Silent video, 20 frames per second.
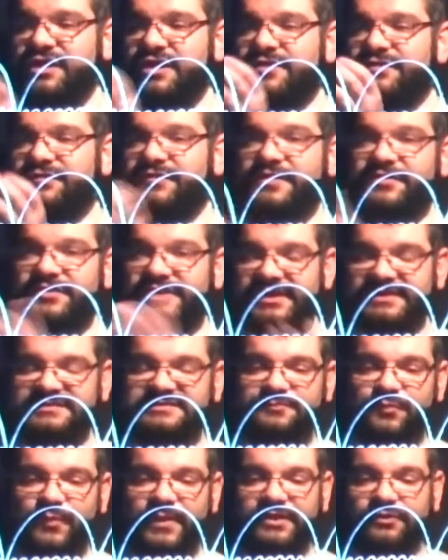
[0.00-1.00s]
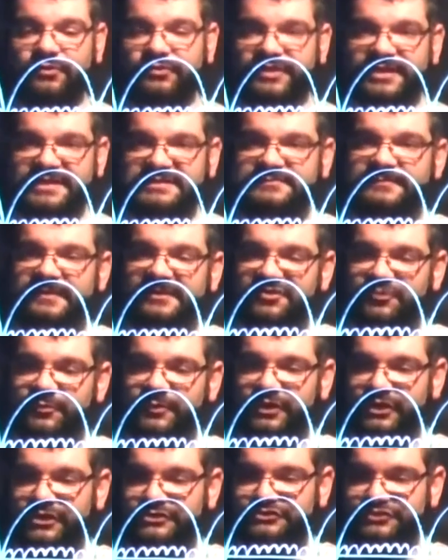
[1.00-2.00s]
Then the next week or the next month, we're
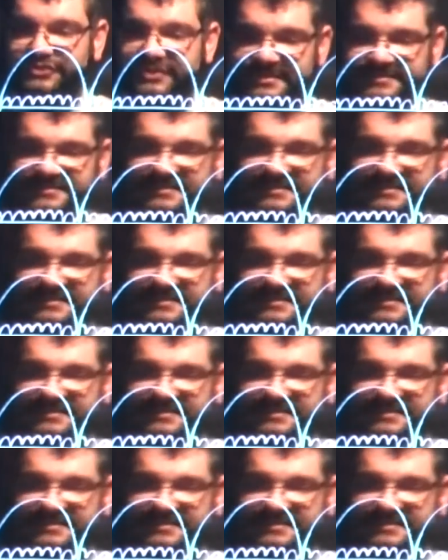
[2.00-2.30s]
going to do this.